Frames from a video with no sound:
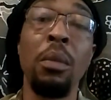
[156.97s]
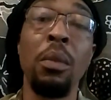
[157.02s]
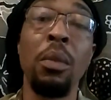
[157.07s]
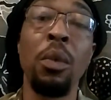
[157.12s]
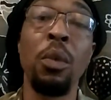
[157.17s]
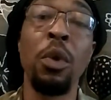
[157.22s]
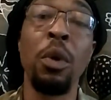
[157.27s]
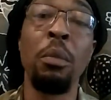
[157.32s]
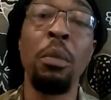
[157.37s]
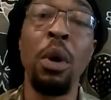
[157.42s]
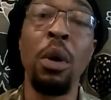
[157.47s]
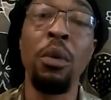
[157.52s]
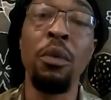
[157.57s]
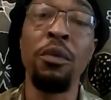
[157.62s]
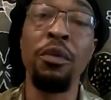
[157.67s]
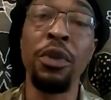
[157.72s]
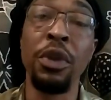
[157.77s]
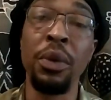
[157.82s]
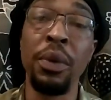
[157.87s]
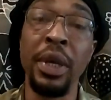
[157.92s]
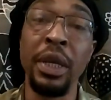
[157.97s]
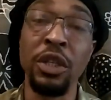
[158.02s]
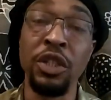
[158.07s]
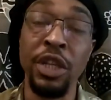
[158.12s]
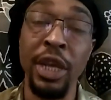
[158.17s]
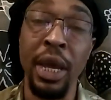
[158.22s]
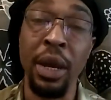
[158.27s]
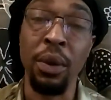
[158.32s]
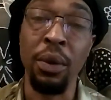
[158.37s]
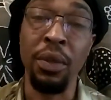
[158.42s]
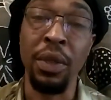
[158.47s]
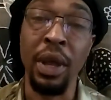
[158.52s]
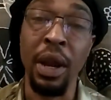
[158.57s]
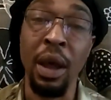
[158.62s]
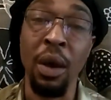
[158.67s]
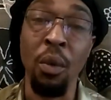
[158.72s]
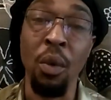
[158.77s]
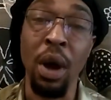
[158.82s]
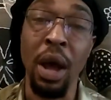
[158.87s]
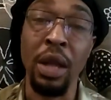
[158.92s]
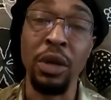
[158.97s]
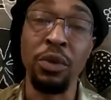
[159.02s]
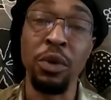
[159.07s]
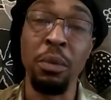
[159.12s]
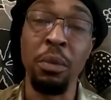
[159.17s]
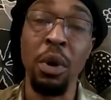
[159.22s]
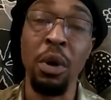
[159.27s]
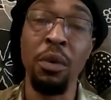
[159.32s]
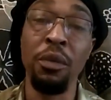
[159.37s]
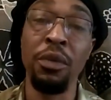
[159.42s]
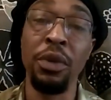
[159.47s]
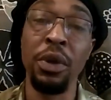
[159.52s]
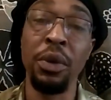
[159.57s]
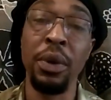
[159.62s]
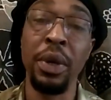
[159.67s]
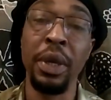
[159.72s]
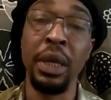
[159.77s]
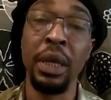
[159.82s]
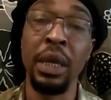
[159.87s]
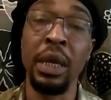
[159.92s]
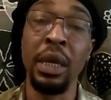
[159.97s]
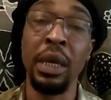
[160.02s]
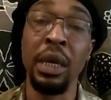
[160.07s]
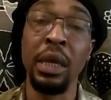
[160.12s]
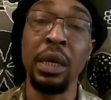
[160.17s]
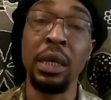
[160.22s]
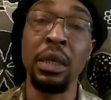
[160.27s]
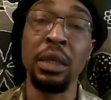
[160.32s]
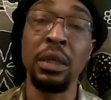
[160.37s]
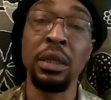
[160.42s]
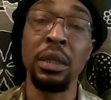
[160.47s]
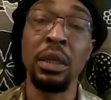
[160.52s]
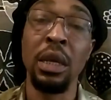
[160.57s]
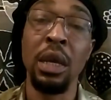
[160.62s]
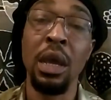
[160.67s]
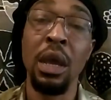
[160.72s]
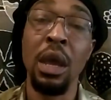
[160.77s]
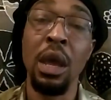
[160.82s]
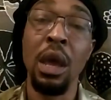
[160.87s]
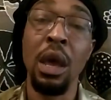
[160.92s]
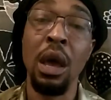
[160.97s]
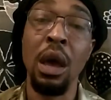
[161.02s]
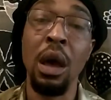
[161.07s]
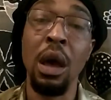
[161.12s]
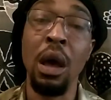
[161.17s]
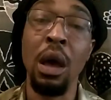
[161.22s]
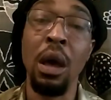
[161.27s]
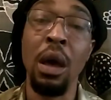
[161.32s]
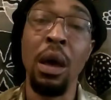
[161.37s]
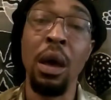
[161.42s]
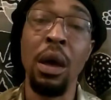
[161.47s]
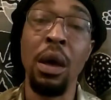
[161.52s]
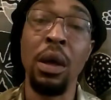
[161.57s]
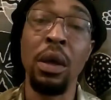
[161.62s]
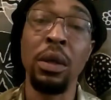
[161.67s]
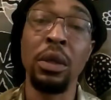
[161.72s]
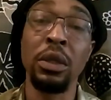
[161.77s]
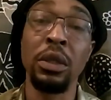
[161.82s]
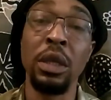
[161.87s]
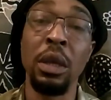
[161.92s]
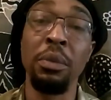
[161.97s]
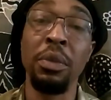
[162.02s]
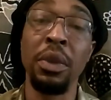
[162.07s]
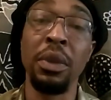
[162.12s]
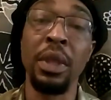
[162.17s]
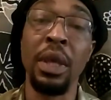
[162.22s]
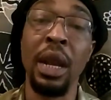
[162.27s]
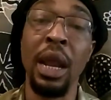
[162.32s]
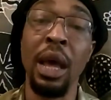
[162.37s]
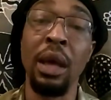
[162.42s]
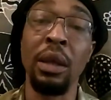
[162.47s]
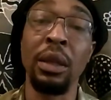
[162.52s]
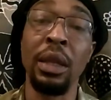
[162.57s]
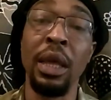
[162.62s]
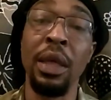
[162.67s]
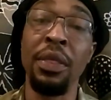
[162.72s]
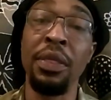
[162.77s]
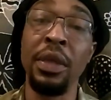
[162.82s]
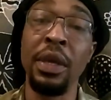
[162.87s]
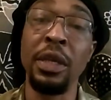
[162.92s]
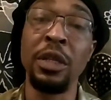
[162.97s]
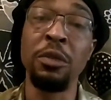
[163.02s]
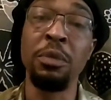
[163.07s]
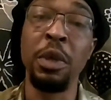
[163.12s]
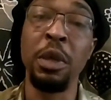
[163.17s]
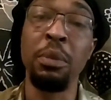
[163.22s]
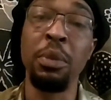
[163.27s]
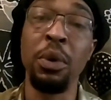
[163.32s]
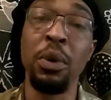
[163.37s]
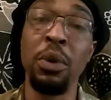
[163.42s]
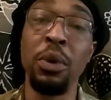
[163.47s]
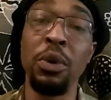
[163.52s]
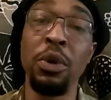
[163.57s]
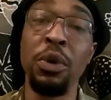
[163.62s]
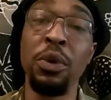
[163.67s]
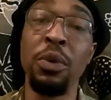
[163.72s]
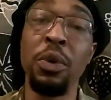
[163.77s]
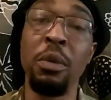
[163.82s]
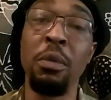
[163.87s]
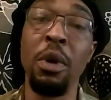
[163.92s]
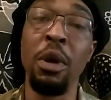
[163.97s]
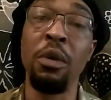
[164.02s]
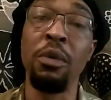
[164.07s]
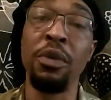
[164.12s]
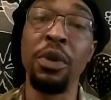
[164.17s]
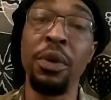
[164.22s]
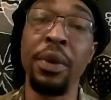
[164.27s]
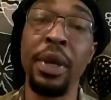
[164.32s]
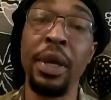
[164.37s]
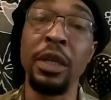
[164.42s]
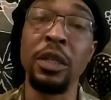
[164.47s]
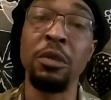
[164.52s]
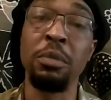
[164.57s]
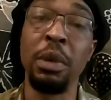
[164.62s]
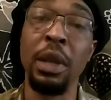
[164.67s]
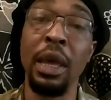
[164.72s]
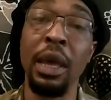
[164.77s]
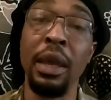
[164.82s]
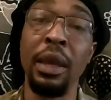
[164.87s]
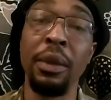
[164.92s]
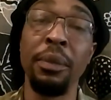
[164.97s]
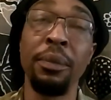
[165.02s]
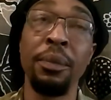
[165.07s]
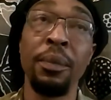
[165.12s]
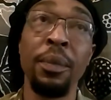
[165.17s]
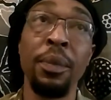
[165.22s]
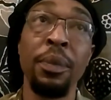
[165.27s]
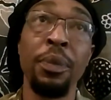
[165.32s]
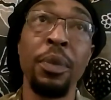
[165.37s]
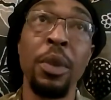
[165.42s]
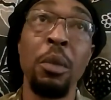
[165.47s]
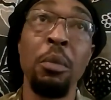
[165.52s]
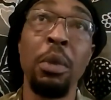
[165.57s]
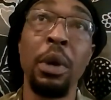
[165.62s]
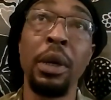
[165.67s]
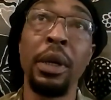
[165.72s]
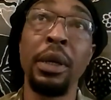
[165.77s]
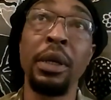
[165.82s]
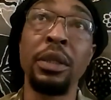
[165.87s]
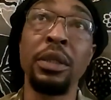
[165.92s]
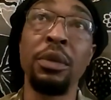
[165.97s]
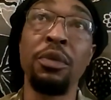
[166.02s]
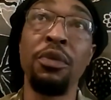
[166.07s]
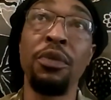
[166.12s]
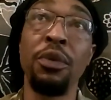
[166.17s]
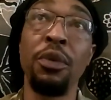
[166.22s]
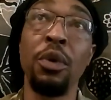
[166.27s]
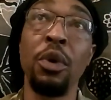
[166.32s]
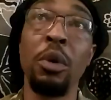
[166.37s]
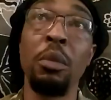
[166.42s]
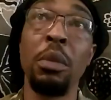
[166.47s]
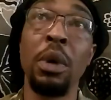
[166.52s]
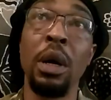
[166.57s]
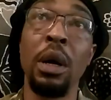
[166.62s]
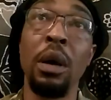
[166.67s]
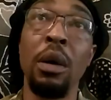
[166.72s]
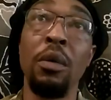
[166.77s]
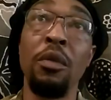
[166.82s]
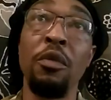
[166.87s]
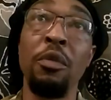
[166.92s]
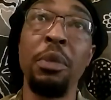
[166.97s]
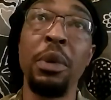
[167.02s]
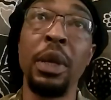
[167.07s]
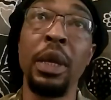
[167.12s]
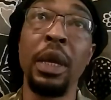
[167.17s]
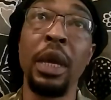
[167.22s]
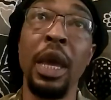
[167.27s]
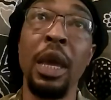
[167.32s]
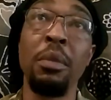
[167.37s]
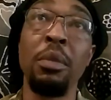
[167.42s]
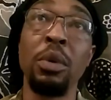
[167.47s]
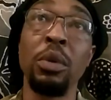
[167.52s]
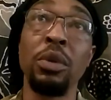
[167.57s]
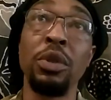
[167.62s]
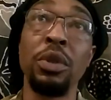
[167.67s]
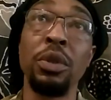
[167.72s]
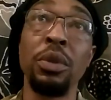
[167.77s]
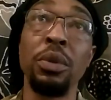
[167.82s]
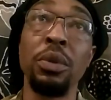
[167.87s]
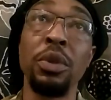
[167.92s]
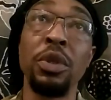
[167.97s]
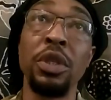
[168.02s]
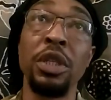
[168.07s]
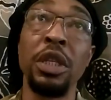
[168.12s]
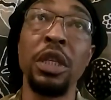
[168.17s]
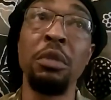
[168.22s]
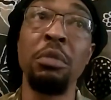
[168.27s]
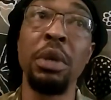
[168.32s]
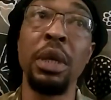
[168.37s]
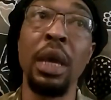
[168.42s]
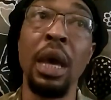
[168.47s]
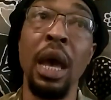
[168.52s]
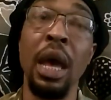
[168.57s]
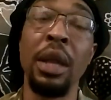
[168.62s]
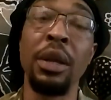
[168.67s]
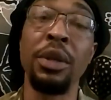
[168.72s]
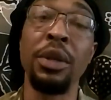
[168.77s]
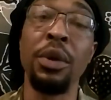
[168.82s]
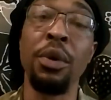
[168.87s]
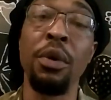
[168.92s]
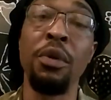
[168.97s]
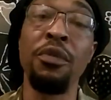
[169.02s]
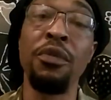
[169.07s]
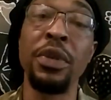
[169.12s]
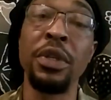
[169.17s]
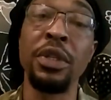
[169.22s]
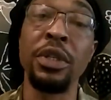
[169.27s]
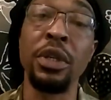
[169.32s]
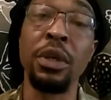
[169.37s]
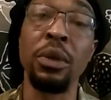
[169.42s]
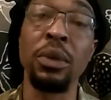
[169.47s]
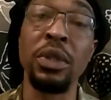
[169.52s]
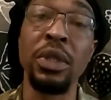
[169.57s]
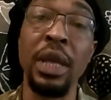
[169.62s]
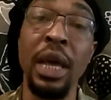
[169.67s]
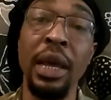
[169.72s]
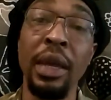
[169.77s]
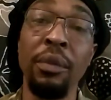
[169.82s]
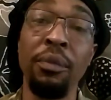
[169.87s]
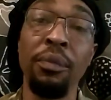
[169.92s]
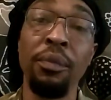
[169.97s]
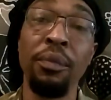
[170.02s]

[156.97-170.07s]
remote viewing channel that I watch. Remote viewing is something that I'll let these people who do remote viewing explain. But it is a form of being able to see beyond your physical sight